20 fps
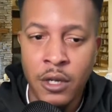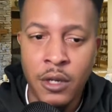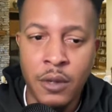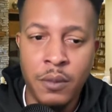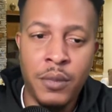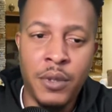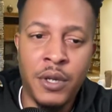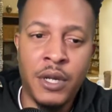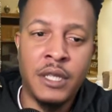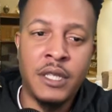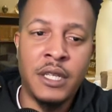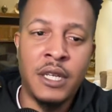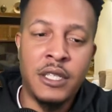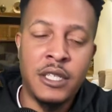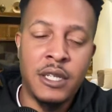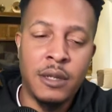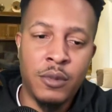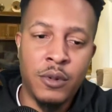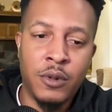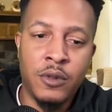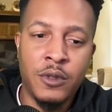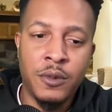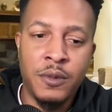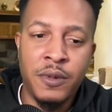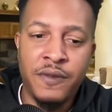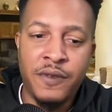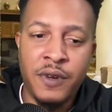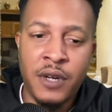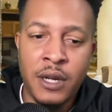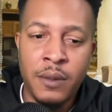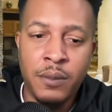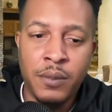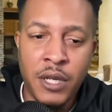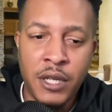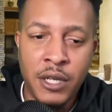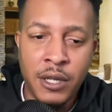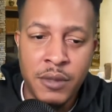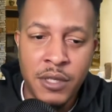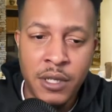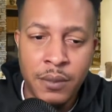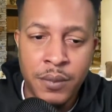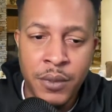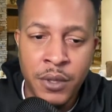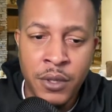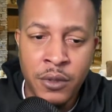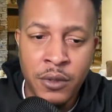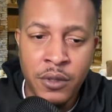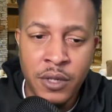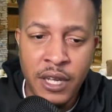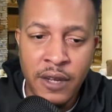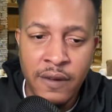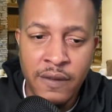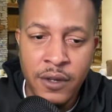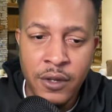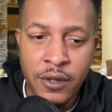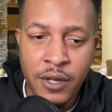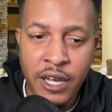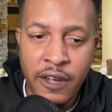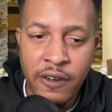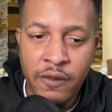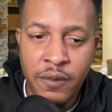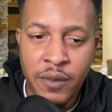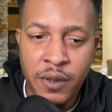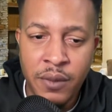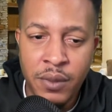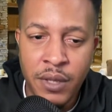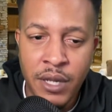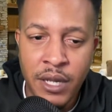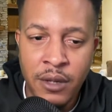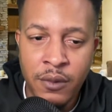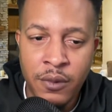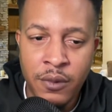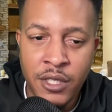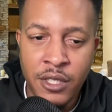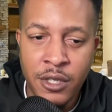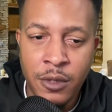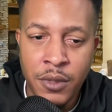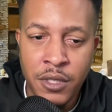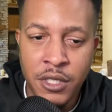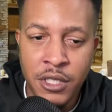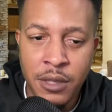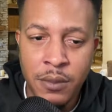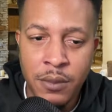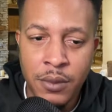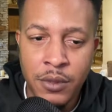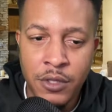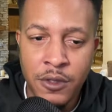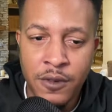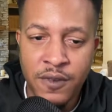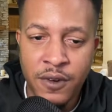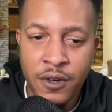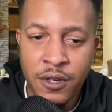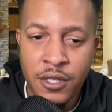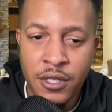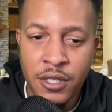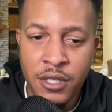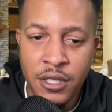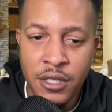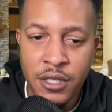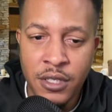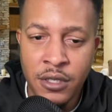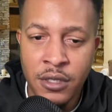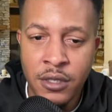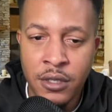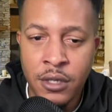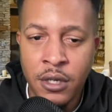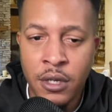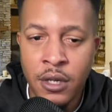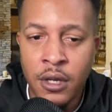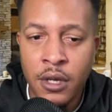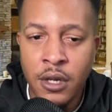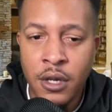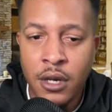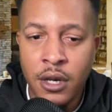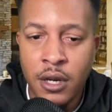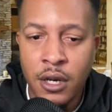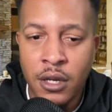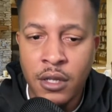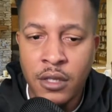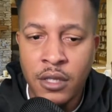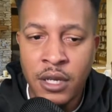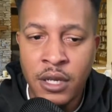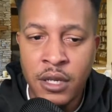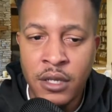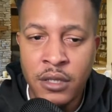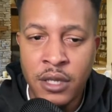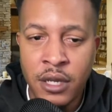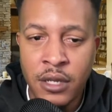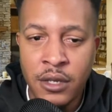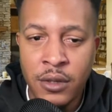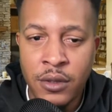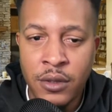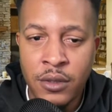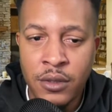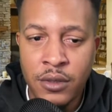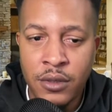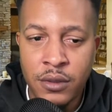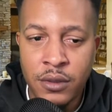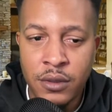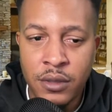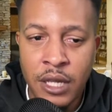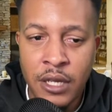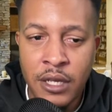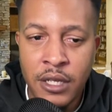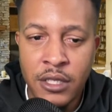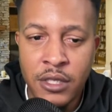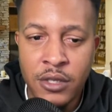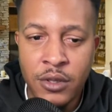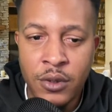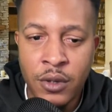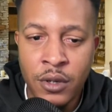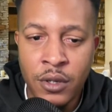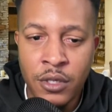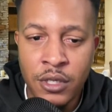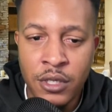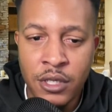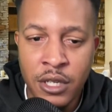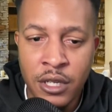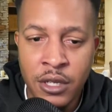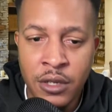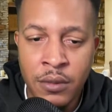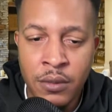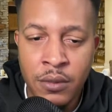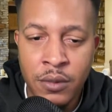But I think Timberwolves will be fine playing up tempo, even though they haven't been playing with so much tempo so far this season. They know that they can score on this team.